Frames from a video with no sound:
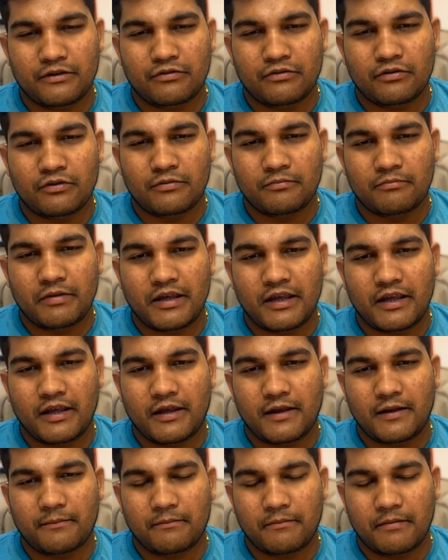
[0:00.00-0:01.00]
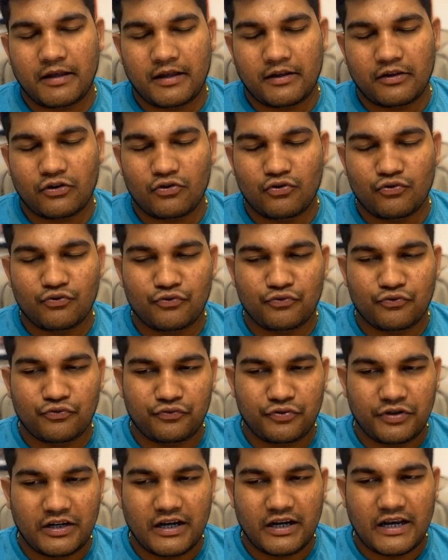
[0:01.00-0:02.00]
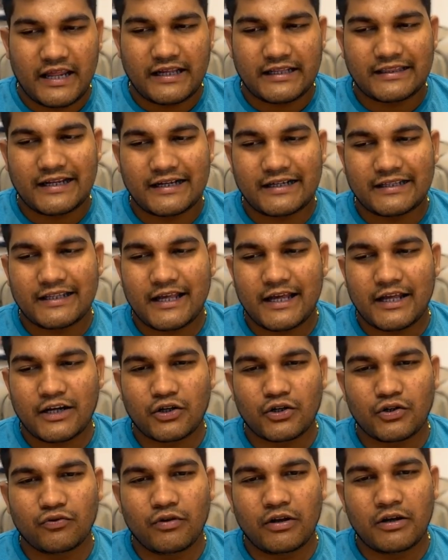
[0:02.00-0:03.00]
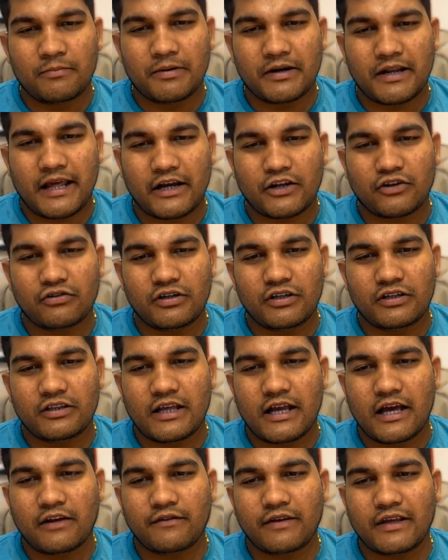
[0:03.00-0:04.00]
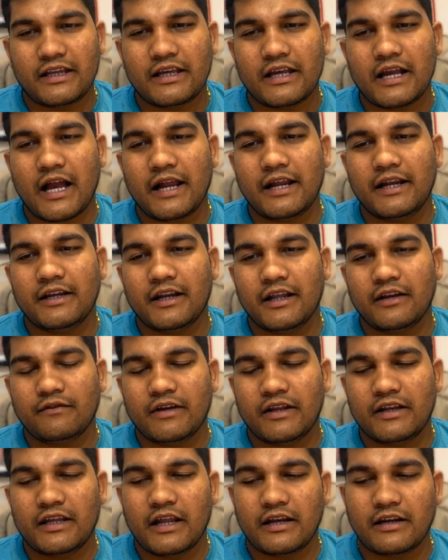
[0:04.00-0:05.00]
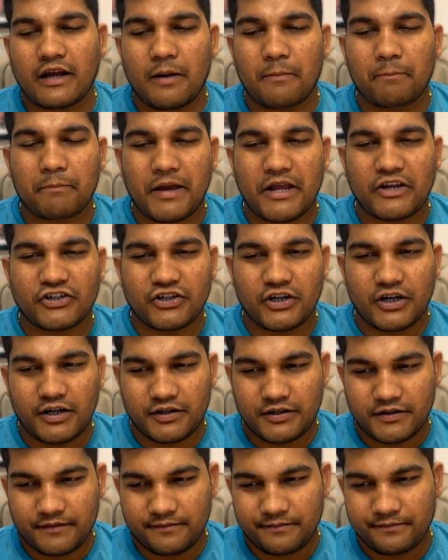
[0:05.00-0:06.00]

make you feel like that they are cruel, but actually they are very kind and very uncompassionate.